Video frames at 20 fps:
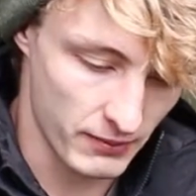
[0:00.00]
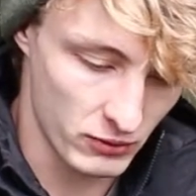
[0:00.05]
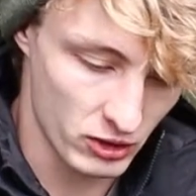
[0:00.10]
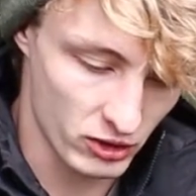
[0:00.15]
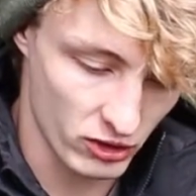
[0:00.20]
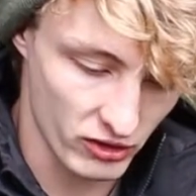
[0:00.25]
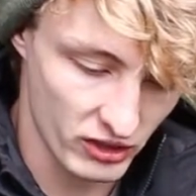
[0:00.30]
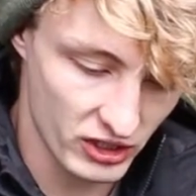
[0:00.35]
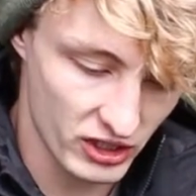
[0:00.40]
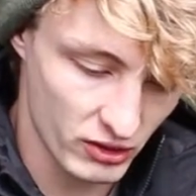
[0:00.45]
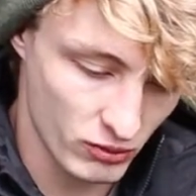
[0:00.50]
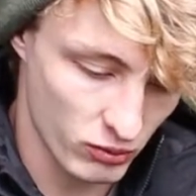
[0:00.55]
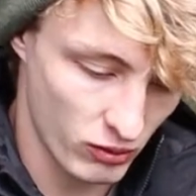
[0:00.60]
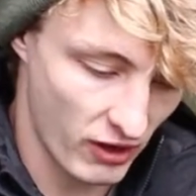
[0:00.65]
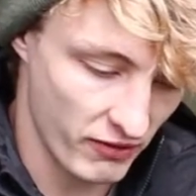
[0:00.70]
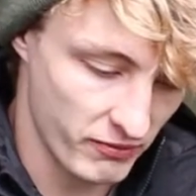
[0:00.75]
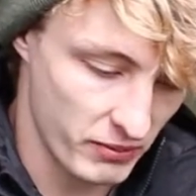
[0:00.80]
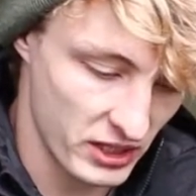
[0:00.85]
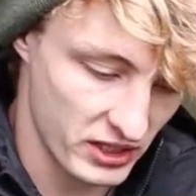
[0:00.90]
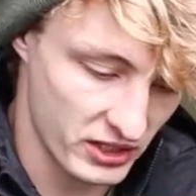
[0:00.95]
So this is what
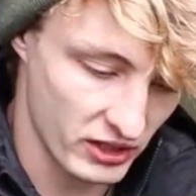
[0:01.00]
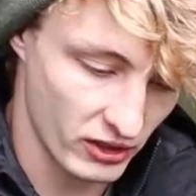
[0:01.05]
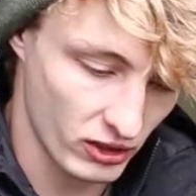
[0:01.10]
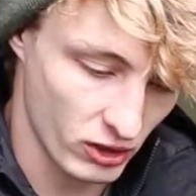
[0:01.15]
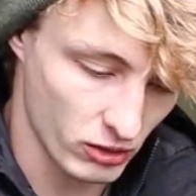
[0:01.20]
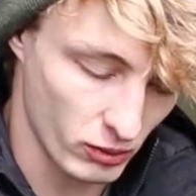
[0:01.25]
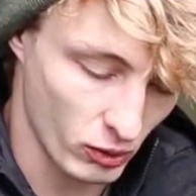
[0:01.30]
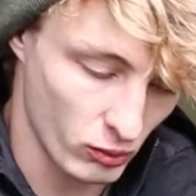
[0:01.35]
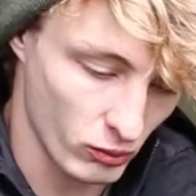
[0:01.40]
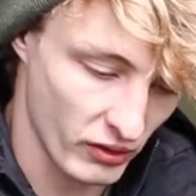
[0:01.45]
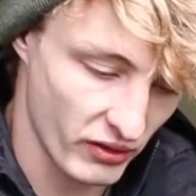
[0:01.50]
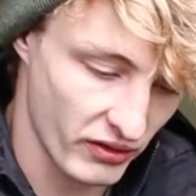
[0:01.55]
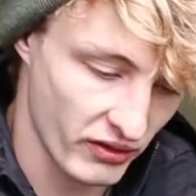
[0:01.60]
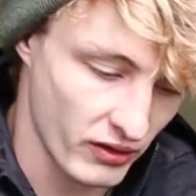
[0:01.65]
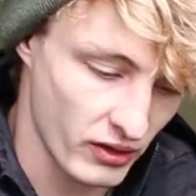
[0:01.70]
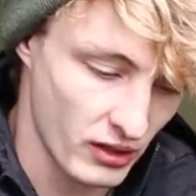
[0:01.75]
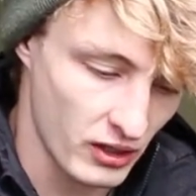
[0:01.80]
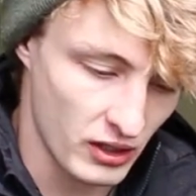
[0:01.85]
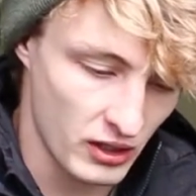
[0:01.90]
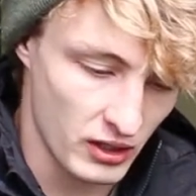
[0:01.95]
I've basically come up with,
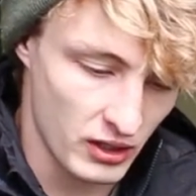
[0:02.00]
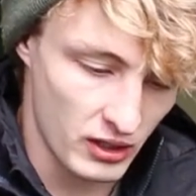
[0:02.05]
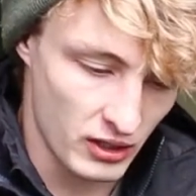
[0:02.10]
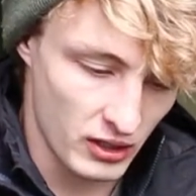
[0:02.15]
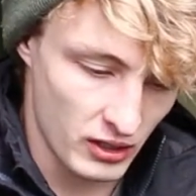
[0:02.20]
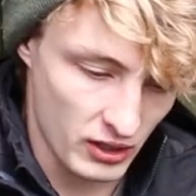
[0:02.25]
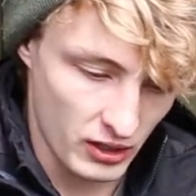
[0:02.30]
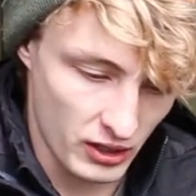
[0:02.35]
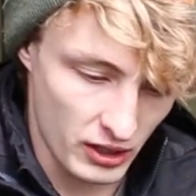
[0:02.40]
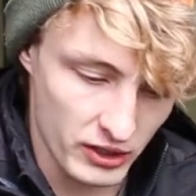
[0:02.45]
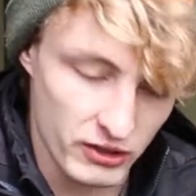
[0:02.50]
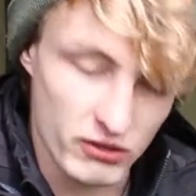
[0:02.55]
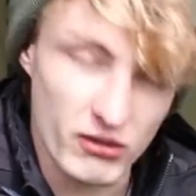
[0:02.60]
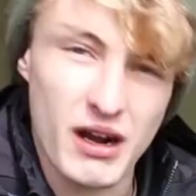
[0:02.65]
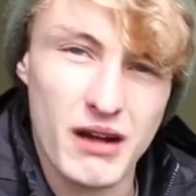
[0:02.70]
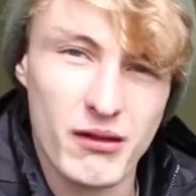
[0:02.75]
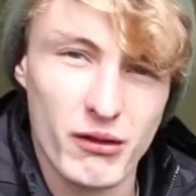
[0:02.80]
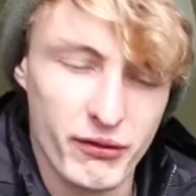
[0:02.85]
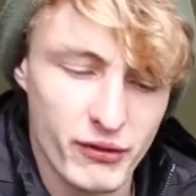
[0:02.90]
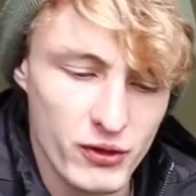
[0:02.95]
and there
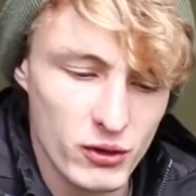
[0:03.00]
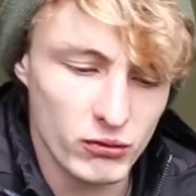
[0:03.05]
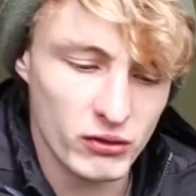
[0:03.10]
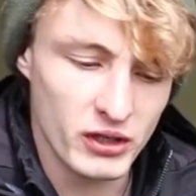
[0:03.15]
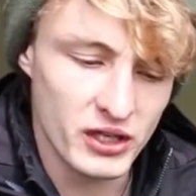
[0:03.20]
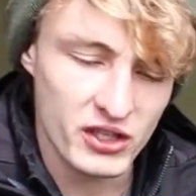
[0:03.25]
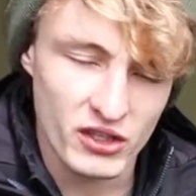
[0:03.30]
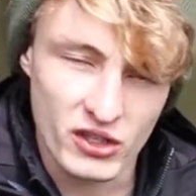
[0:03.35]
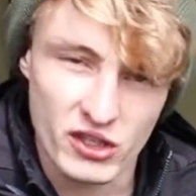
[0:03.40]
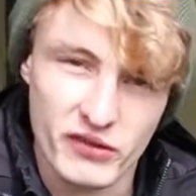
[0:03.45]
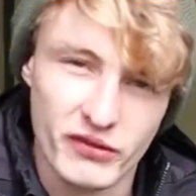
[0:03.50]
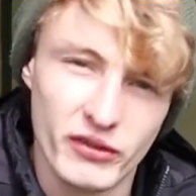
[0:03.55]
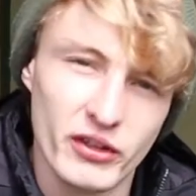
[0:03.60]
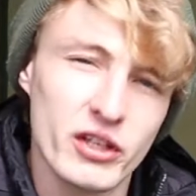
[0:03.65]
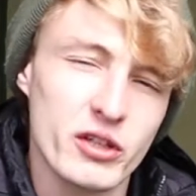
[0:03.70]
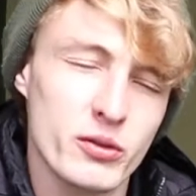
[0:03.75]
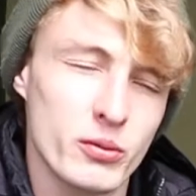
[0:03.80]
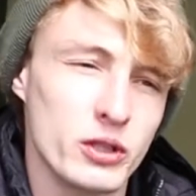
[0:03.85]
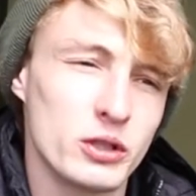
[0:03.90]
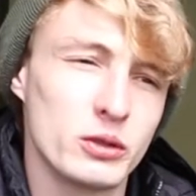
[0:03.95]
are a few reasons for
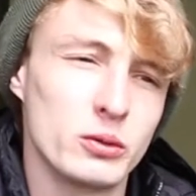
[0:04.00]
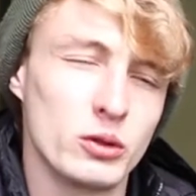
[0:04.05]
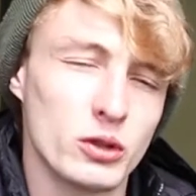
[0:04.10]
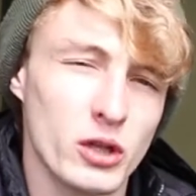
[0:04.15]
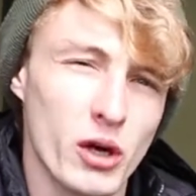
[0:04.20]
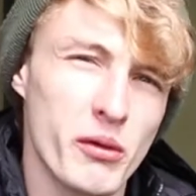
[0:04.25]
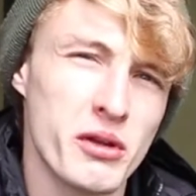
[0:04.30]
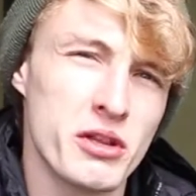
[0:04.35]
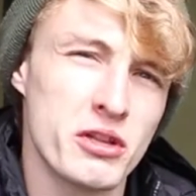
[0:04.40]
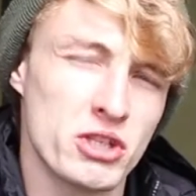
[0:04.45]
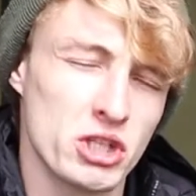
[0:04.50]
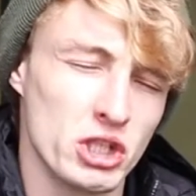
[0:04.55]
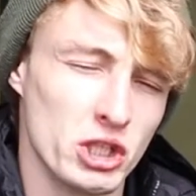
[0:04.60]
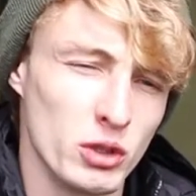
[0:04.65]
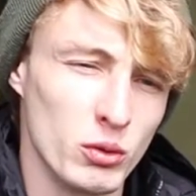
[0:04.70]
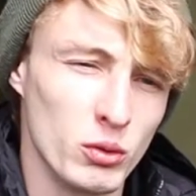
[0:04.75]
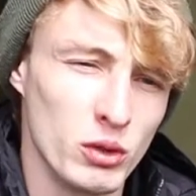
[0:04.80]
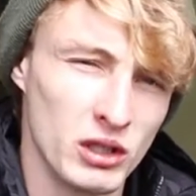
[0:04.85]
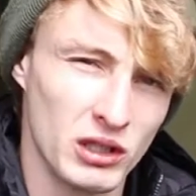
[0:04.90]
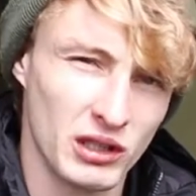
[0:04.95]
this which we'll go
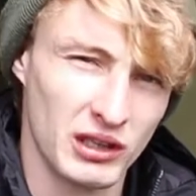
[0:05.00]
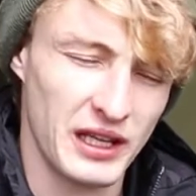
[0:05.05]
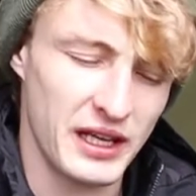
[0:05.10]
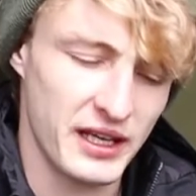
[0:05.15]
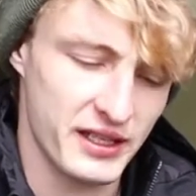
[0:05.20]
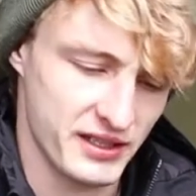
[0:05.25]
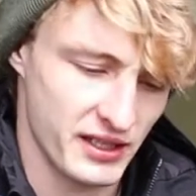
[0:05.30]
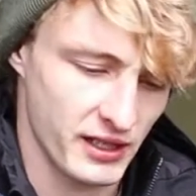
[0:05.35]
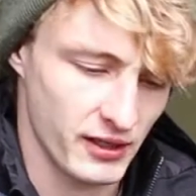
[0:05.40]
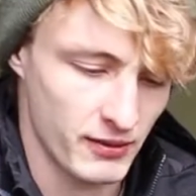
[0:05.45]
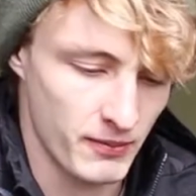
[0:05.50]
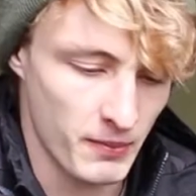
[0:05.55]
into later.